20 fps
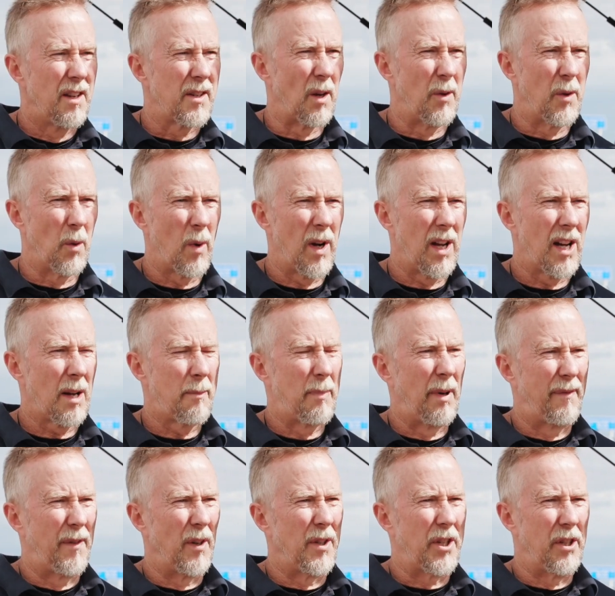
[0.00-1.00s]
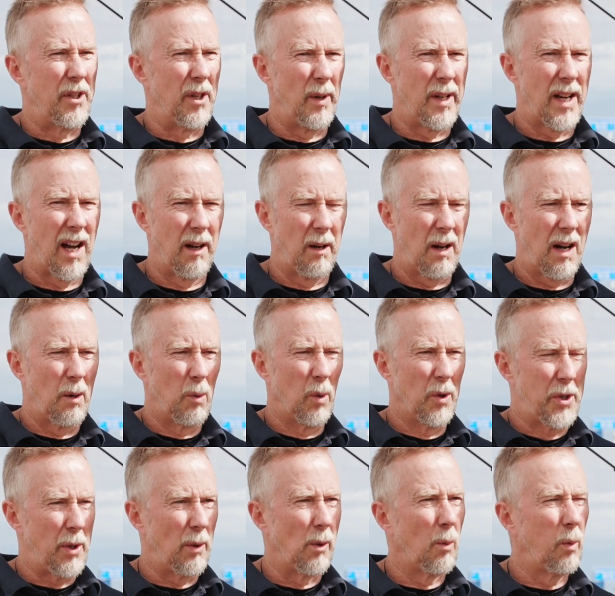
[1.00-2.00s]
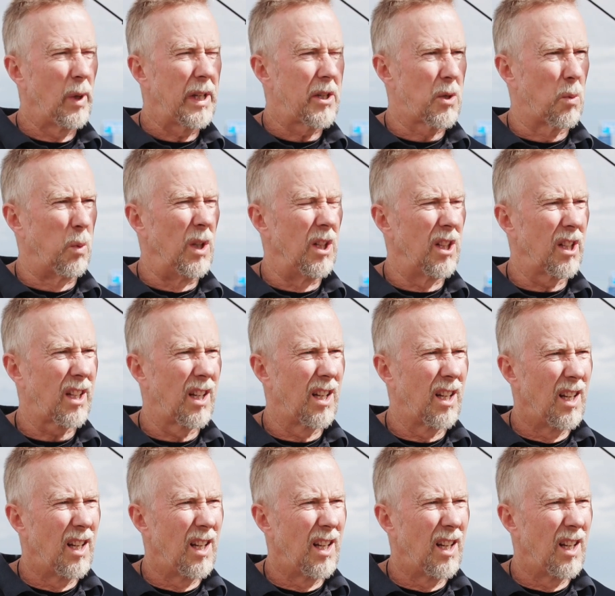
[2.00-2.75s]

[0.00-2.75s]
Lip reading: So the way I prefer to do it, I will do a week's work,